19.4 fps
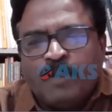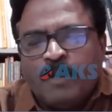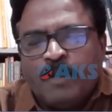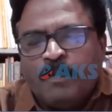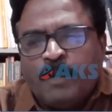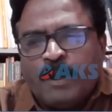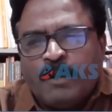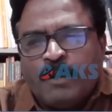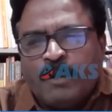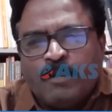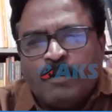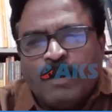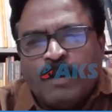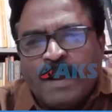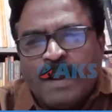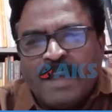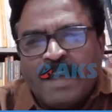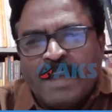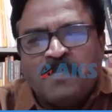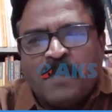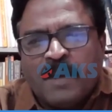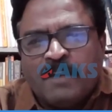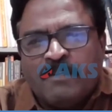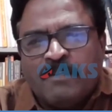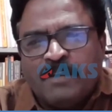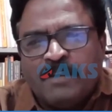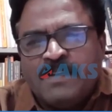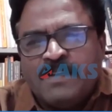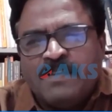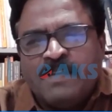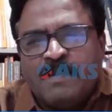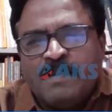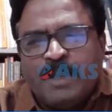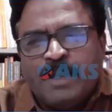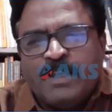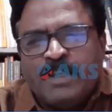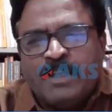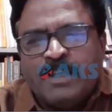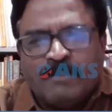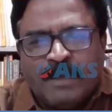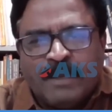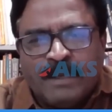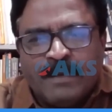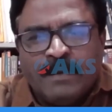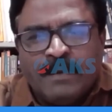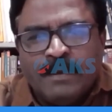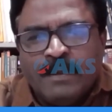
one particular aspect, which is the major one.